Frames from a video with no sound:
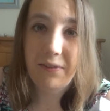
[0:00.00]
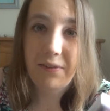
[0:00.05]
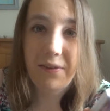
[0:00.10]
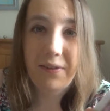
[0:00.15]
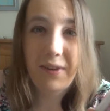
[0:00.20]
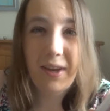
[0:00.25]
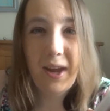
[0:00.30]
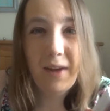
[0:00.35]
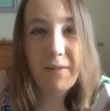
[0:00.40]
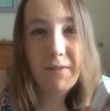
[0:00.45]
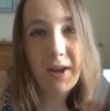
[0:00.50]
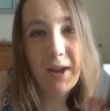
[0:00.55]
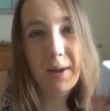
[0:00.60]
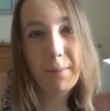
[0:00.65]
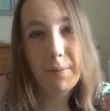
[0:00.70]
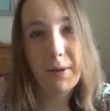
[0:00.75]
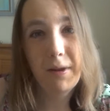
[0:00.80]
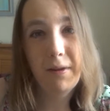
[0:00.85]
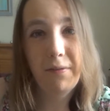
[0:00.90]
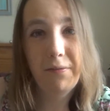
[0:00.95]
because they have a
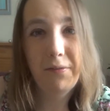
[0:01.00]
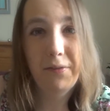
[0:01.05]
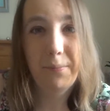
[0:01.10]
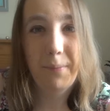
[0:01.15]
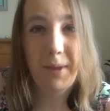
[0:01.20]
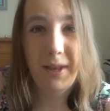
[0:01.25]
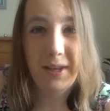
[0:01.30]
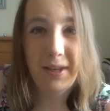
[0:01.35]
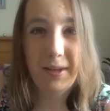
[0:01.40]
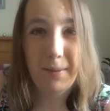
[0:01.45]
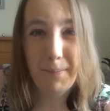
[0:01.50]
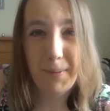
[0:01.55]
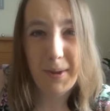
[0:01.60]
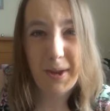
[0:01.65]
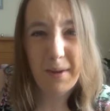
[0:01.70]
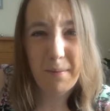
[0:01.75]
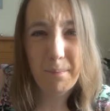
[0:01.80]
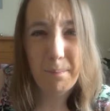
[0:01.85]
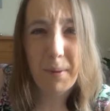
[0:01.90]
habit of smelling a bit